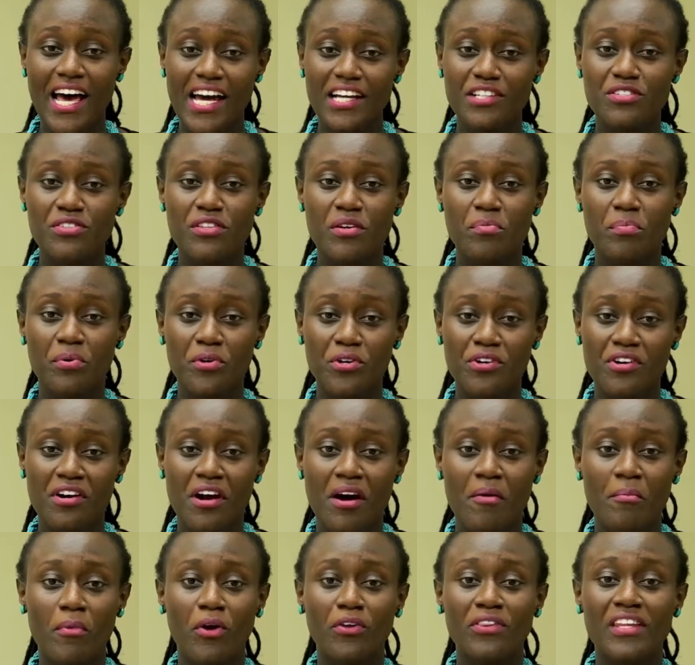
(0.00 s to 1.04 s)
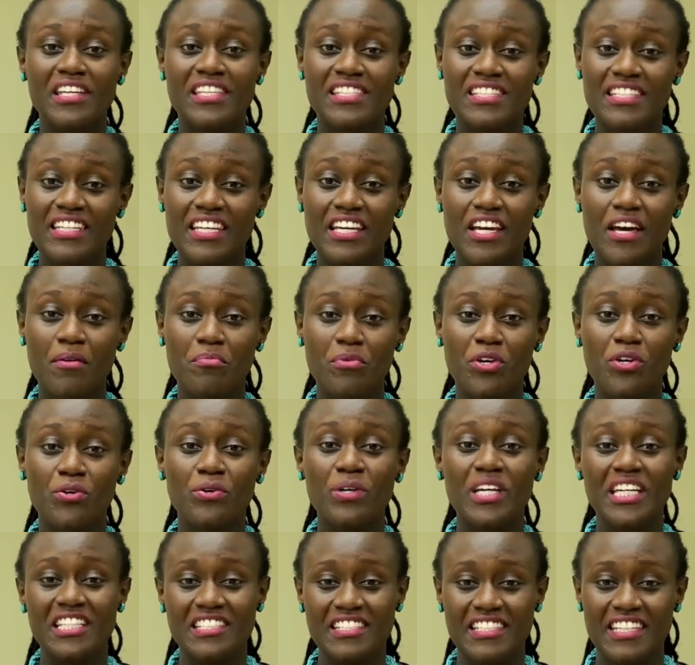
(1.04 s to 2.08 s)
apply to the program on the
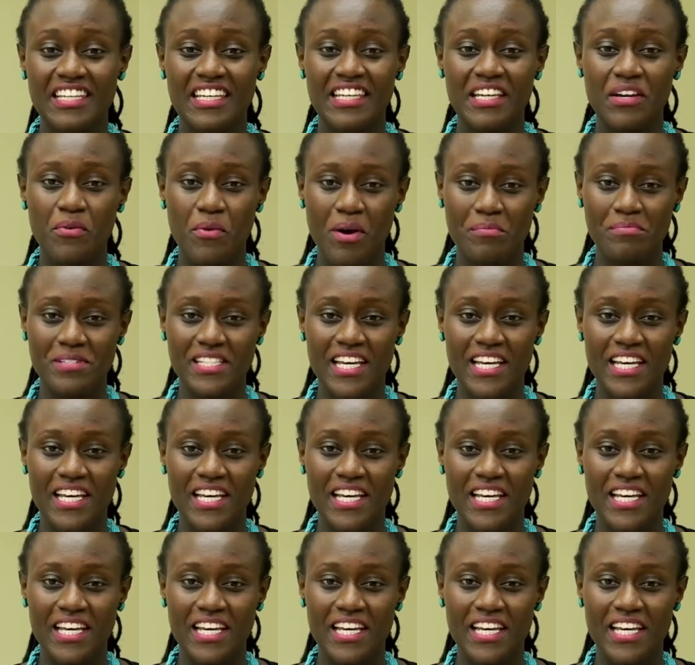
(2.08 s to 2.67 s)
CMU-ECE